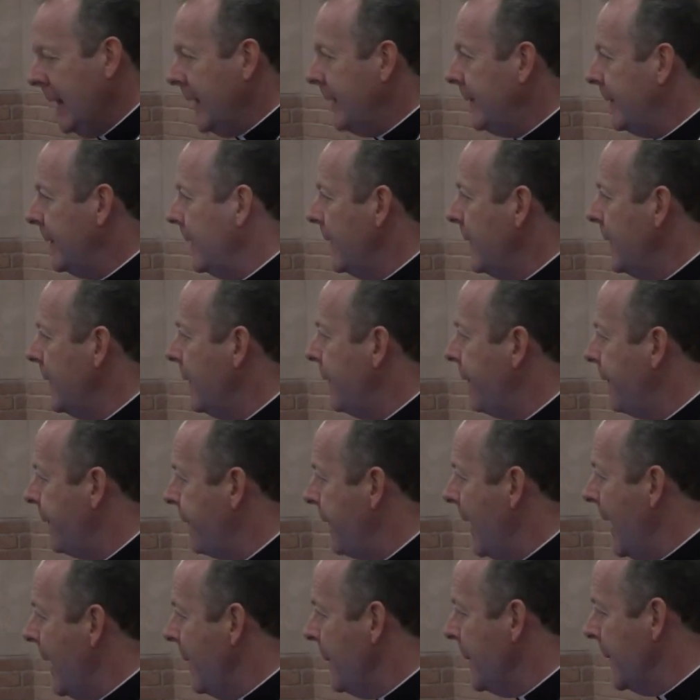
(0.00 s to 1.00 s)
It's in the
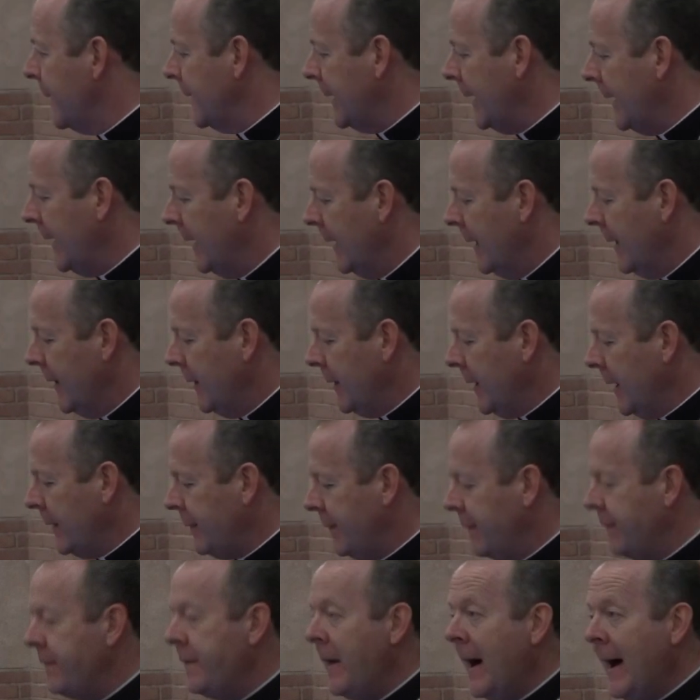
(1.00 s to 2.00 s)
family
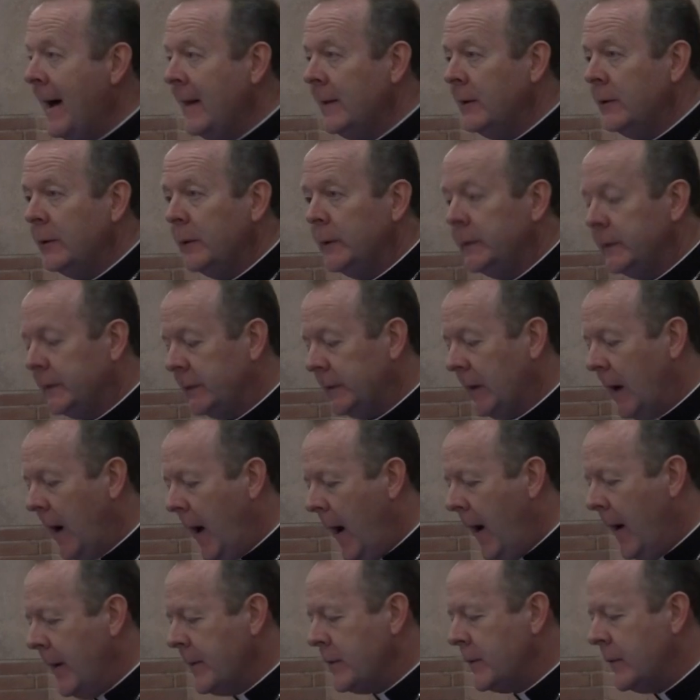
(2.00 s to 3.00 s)
that values
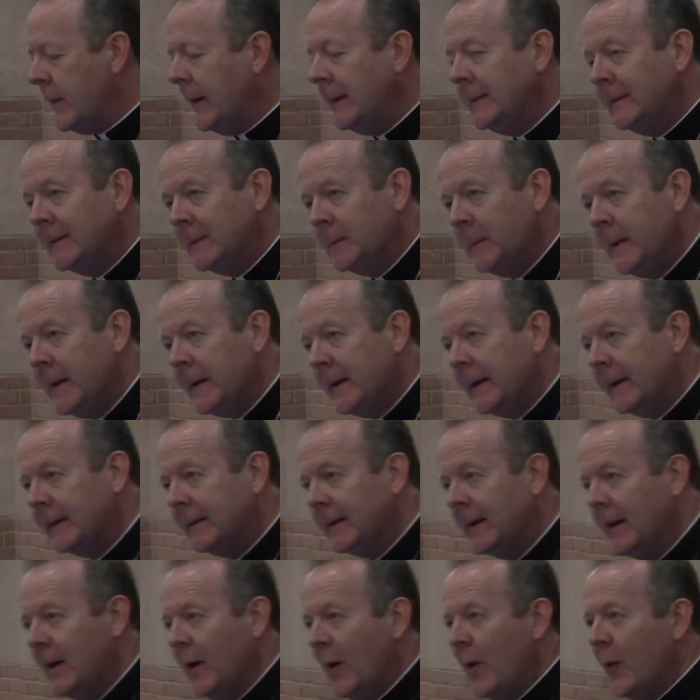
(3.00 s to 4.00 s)
are
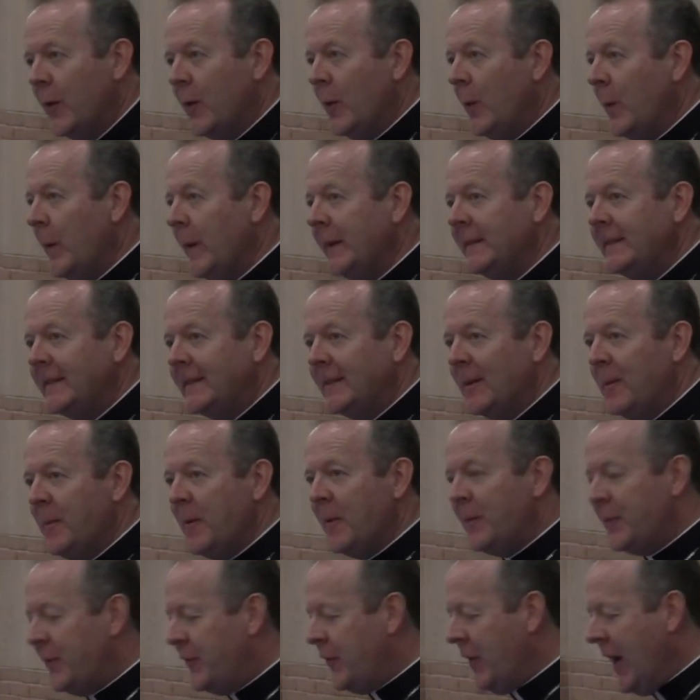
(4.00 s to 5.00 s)
transmitted. The
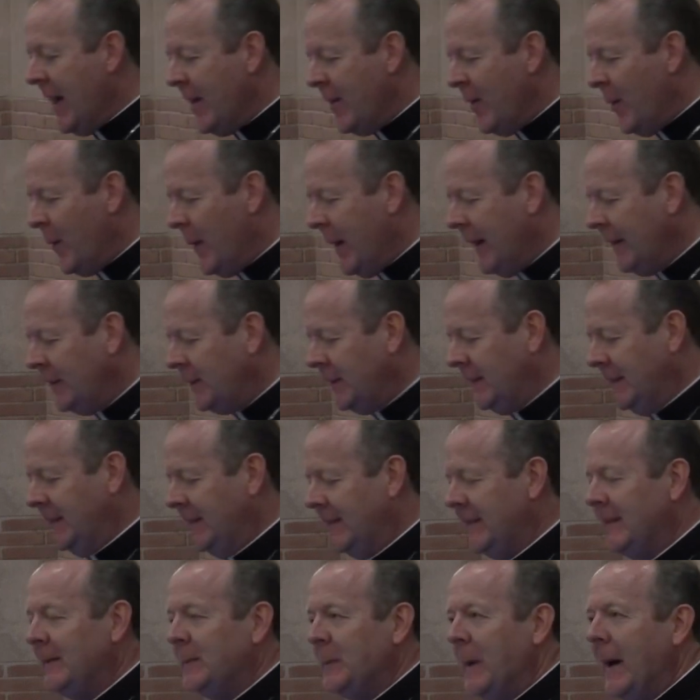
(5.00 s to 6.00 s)
wisdom of
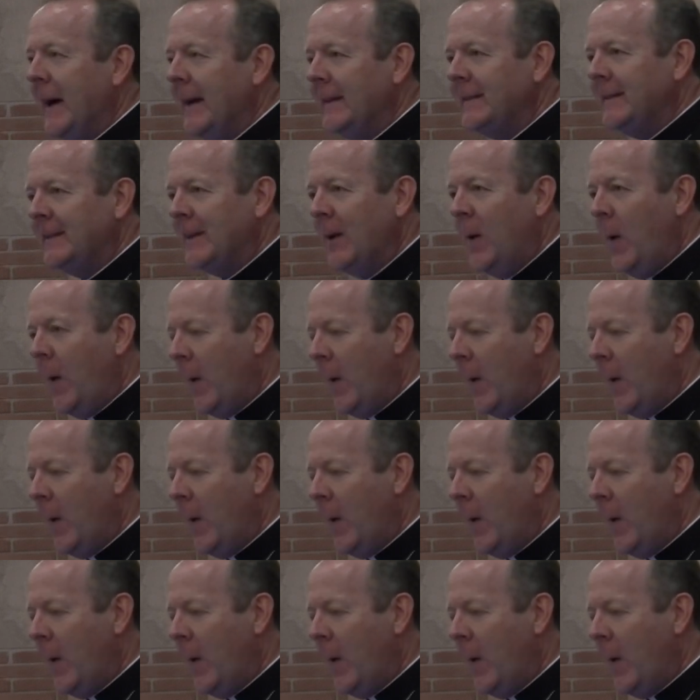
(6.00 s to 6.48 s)
generations is passed